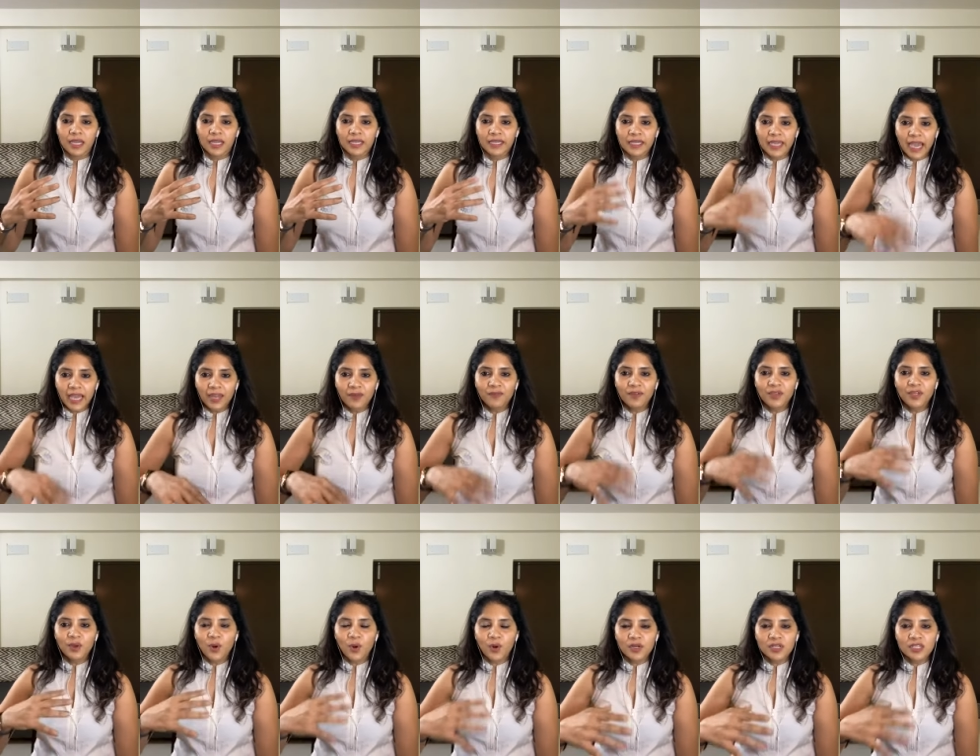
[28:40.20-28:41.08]
can
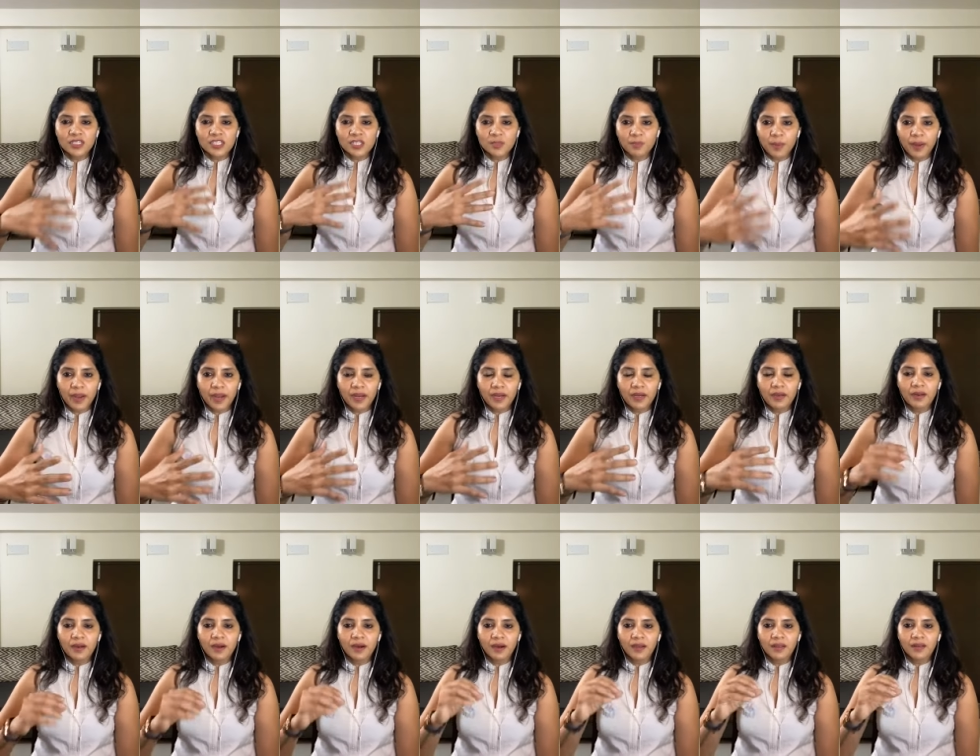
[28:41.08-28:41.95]
we not
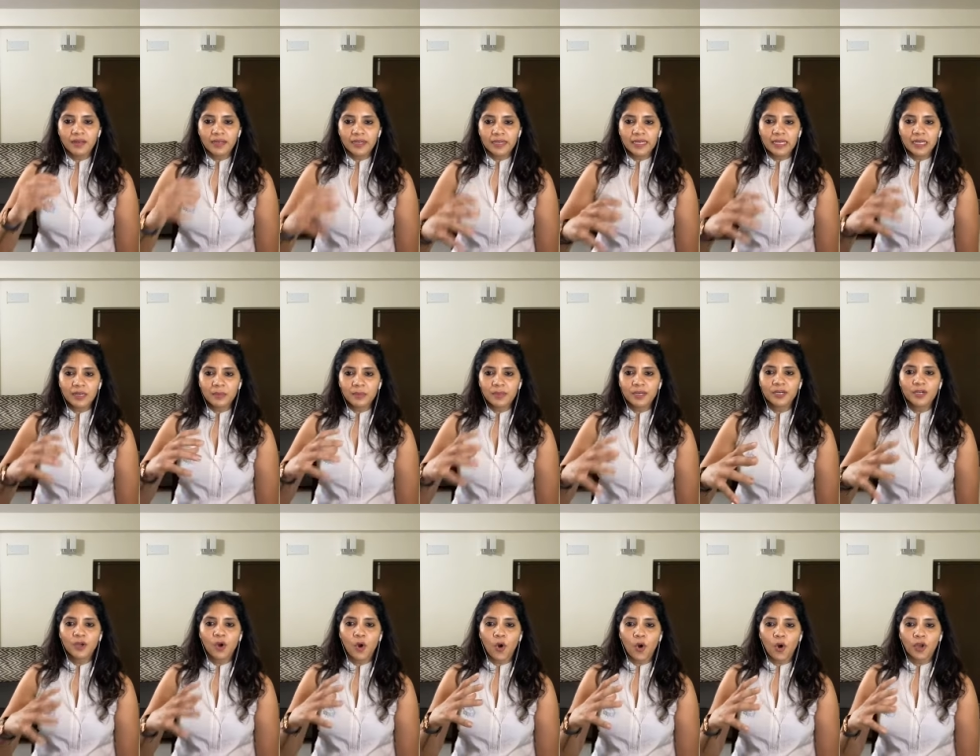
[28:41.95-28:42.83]
spend a little
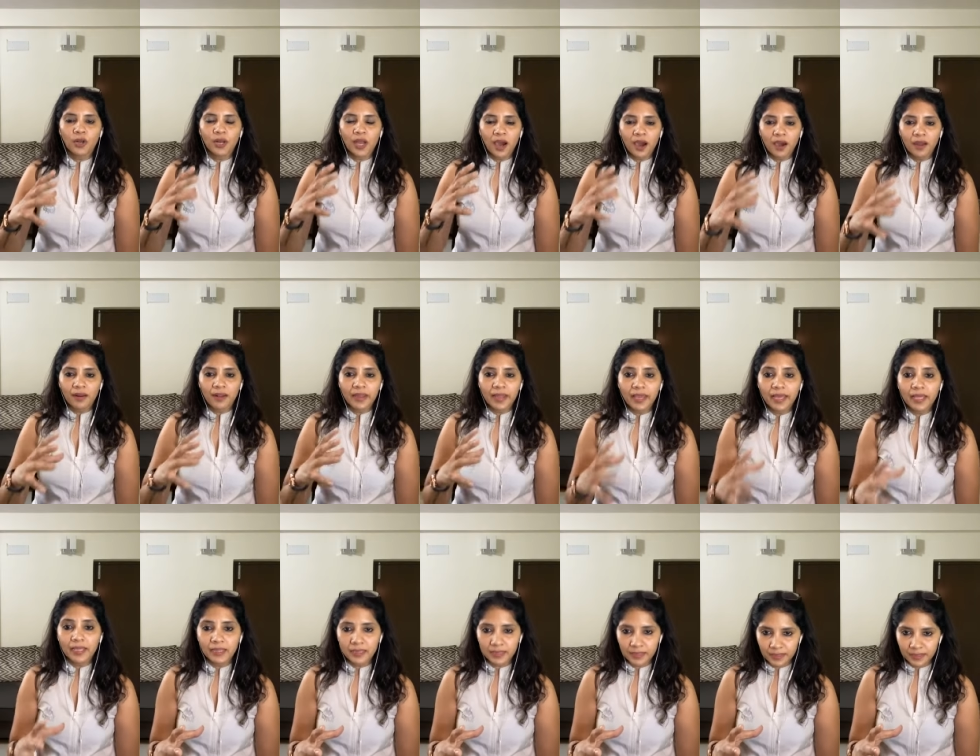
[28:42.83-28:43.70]
bit on our
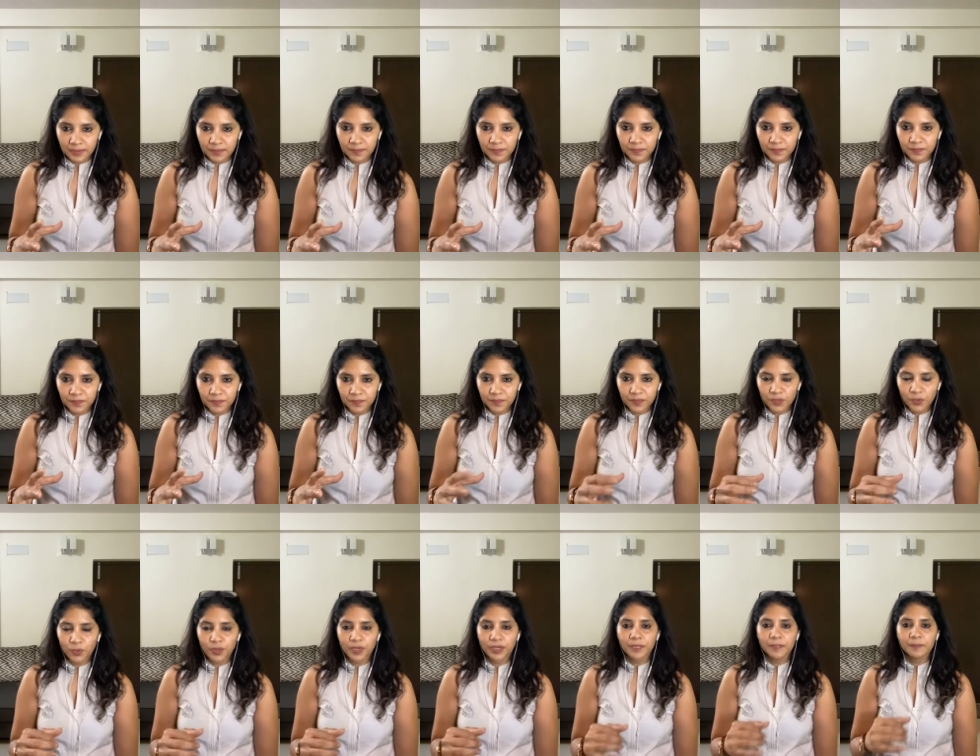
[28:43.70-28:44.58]
health
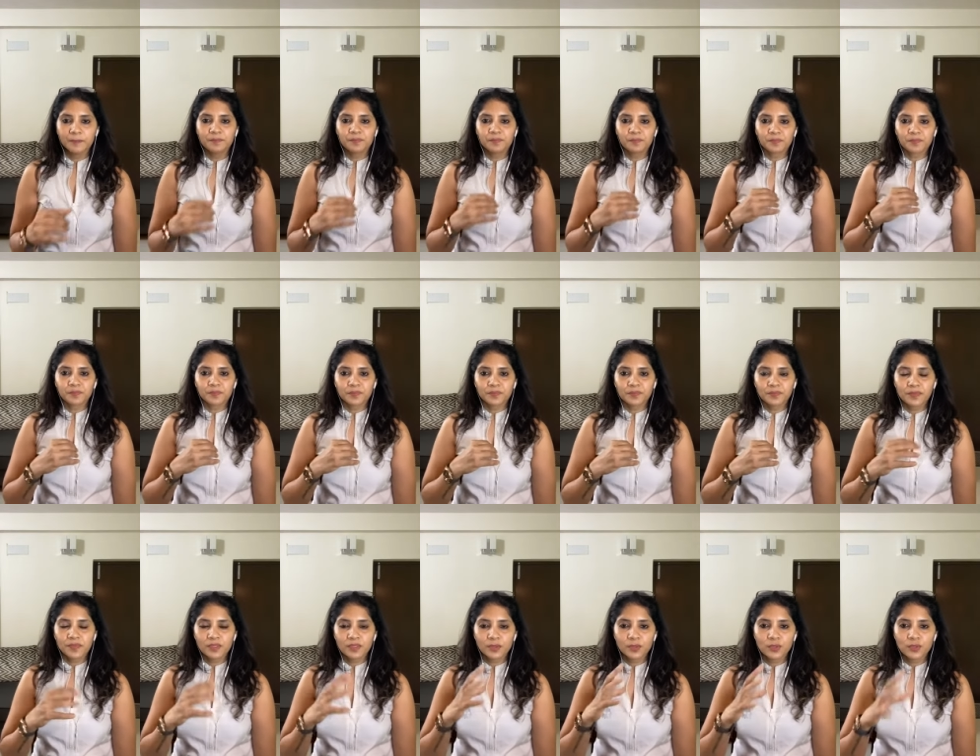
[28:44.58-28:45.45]
okay
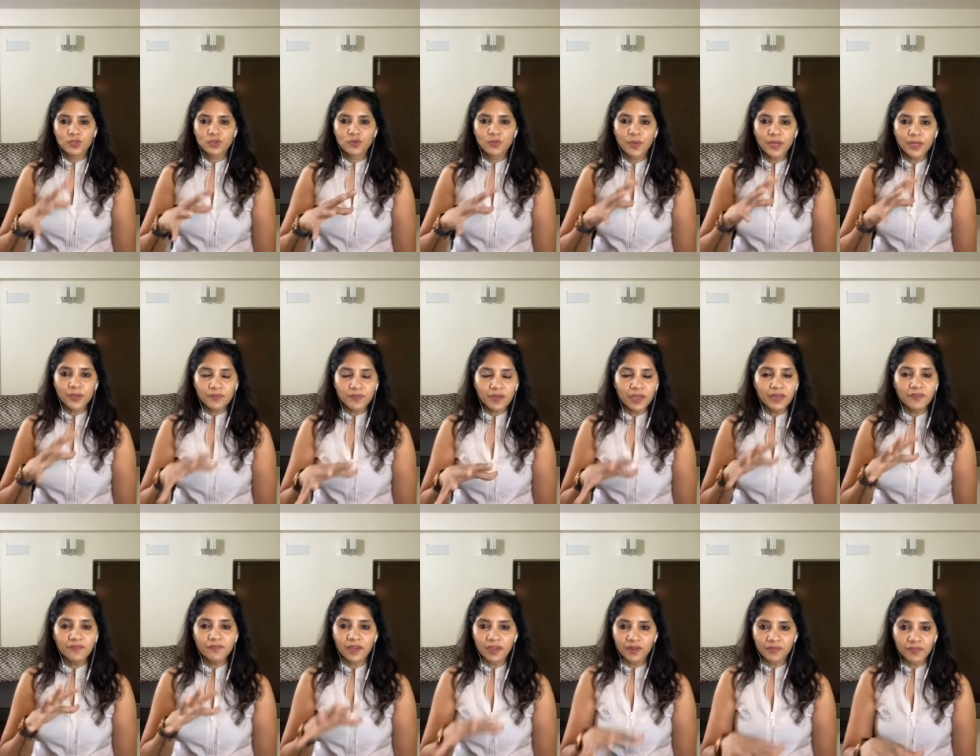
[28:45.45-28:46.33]
so when,
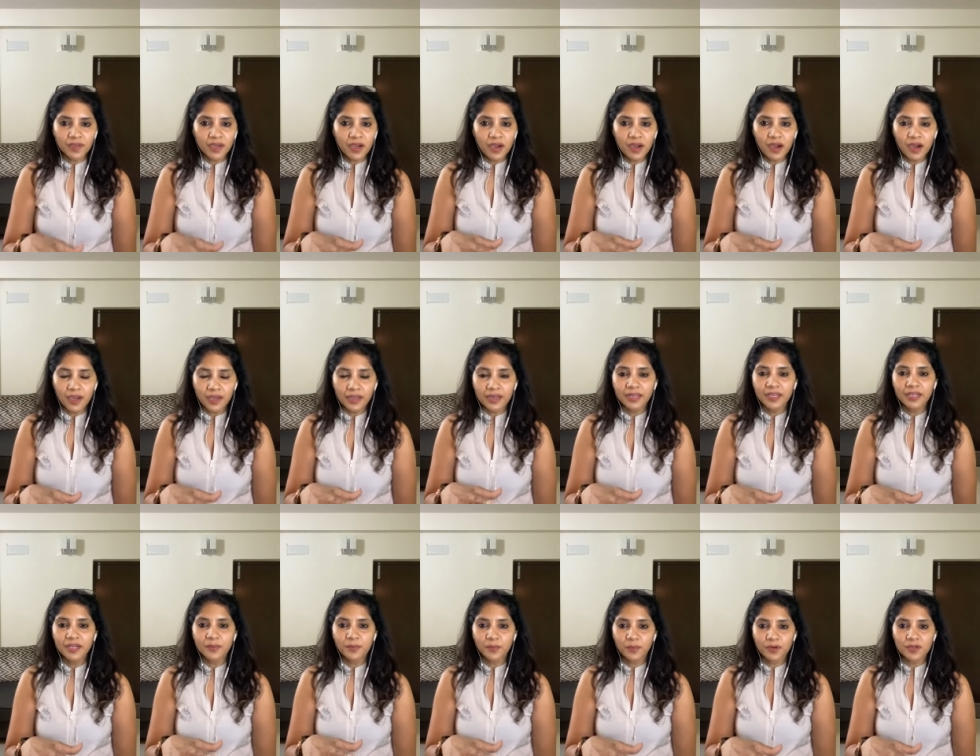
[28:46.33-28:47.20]
when, when we are
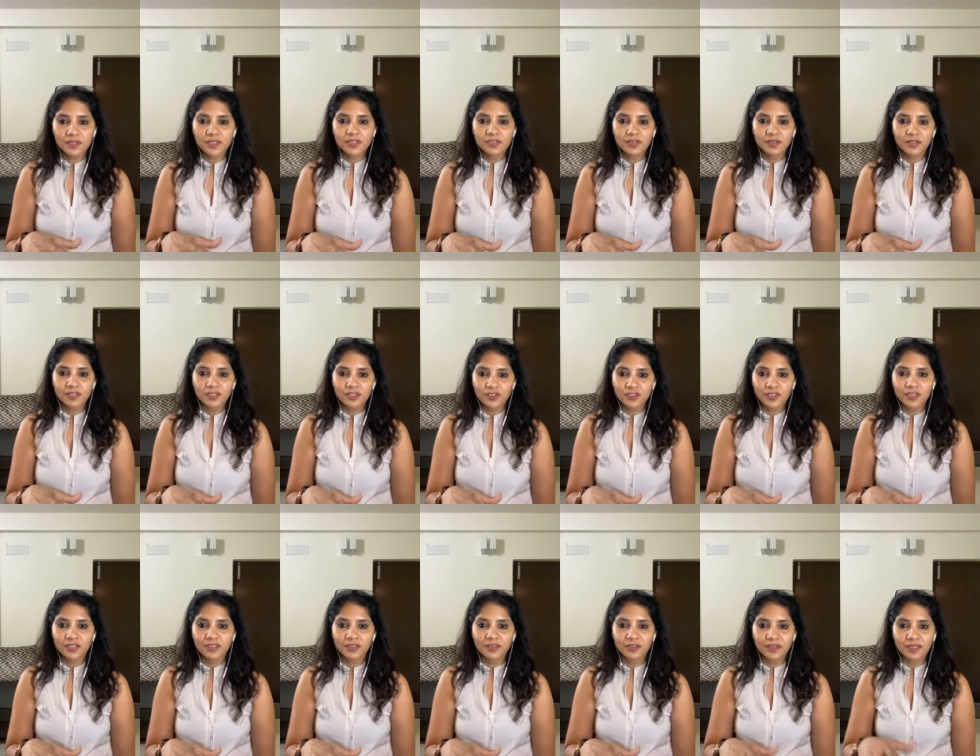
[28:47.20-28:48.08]
hiring a personal
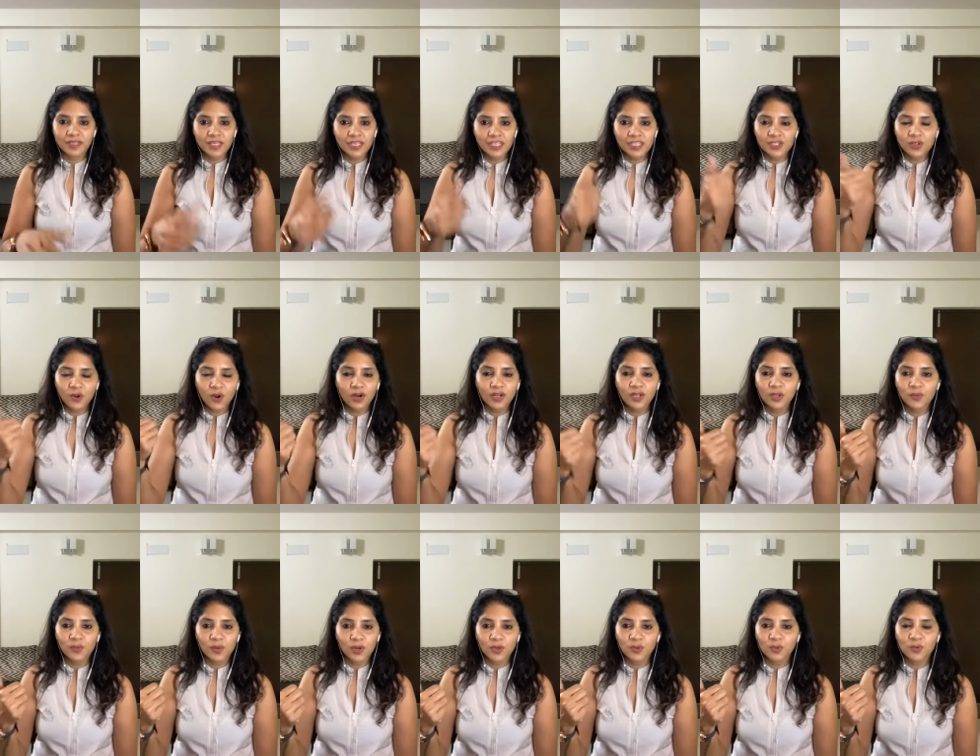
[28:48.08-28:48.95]
trainer, he is not
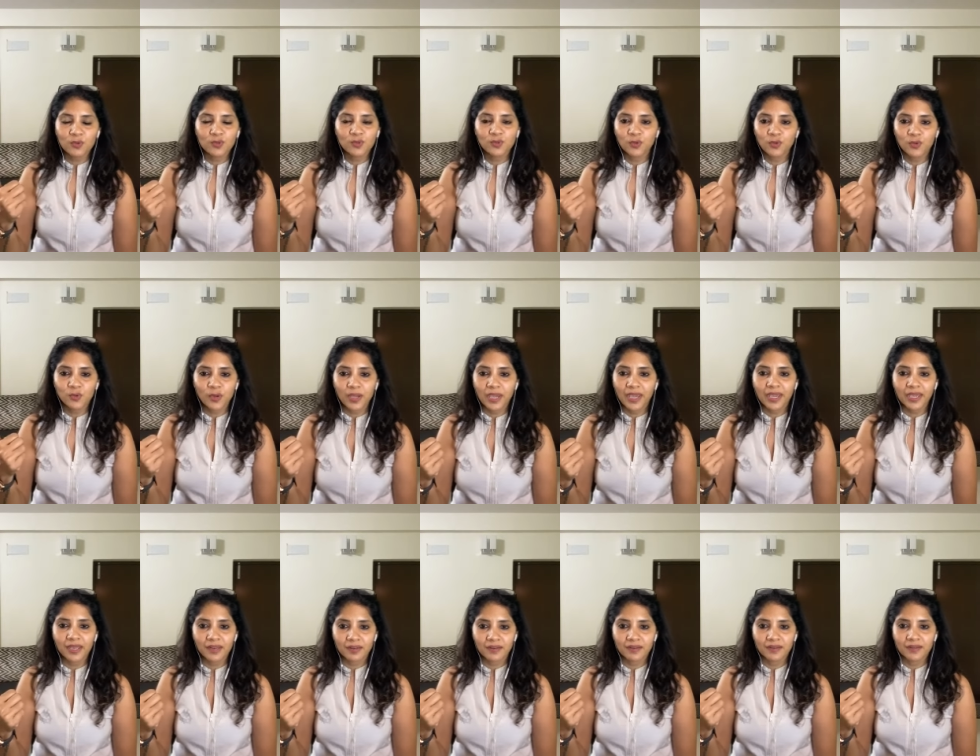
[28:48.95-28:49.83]
the one who's going to
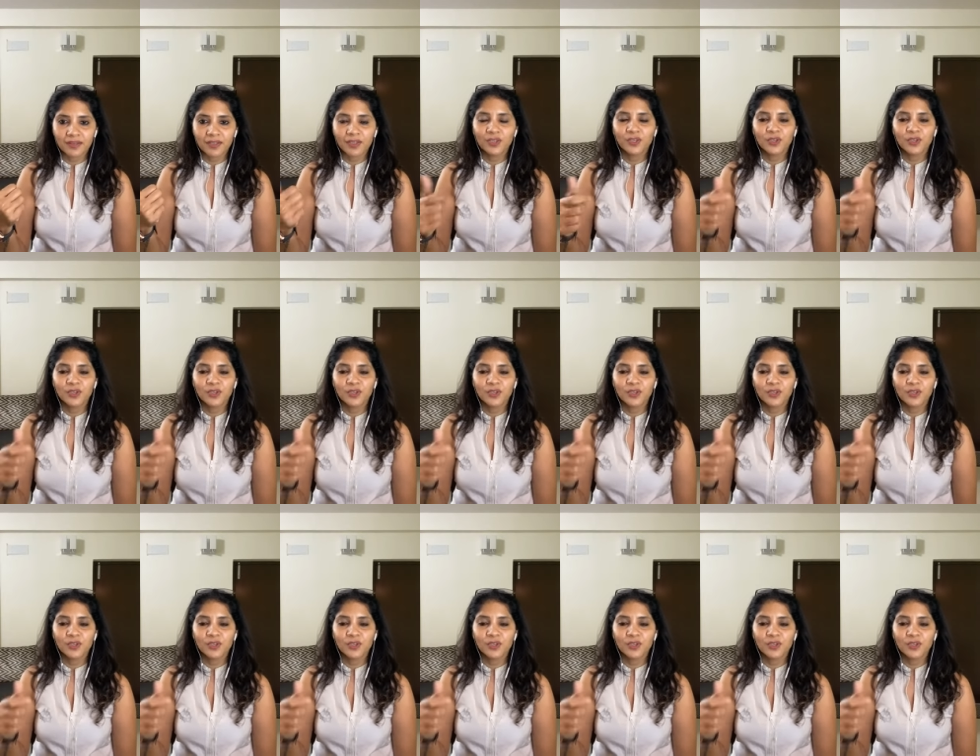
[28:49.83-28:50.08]
gain.